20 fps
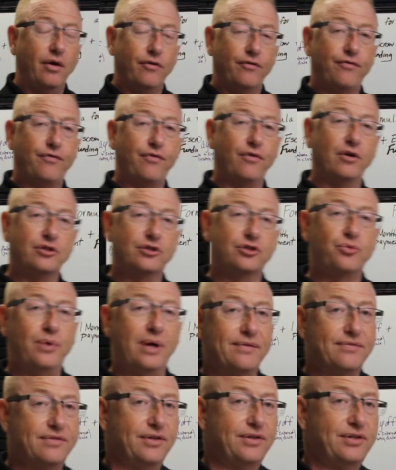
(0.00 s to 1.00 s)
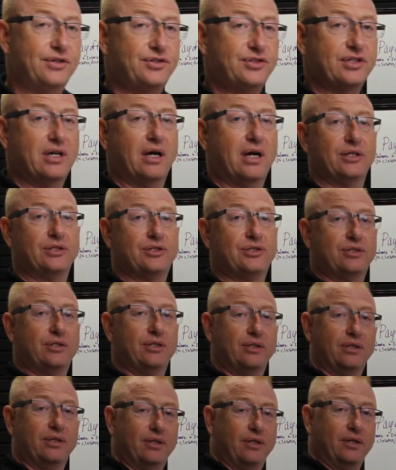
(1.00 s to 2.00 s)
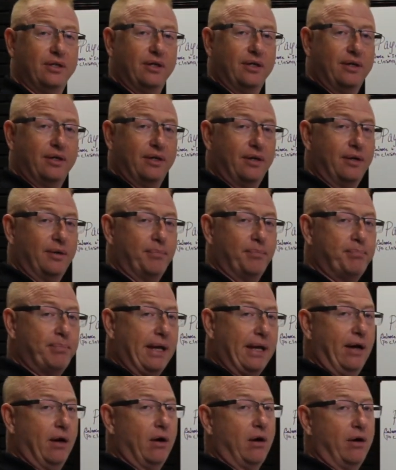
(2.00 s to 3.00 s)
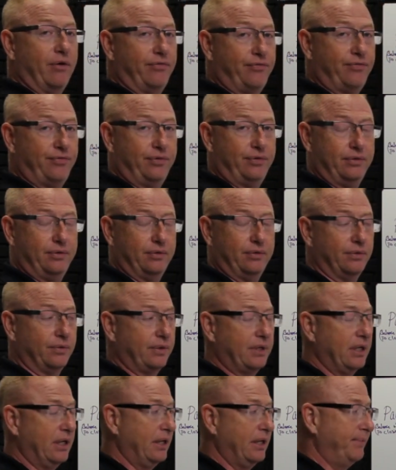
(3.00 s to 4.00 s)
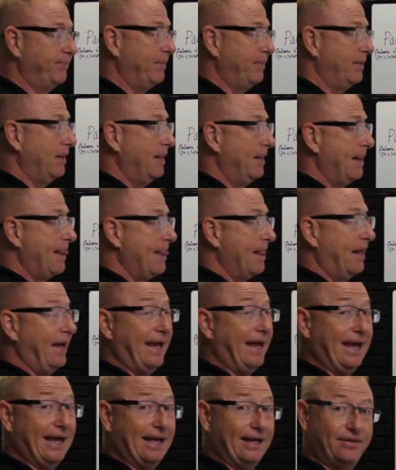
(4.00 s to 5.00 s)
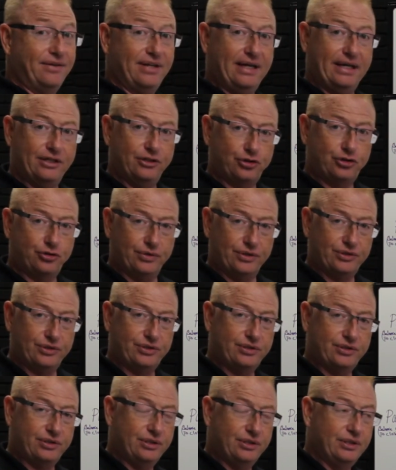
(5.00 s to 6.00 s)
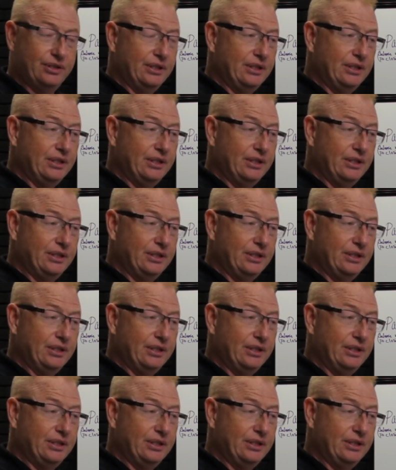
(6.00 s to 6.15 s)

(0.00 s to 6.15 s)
First, we have to discuss payoff, okay, and interest.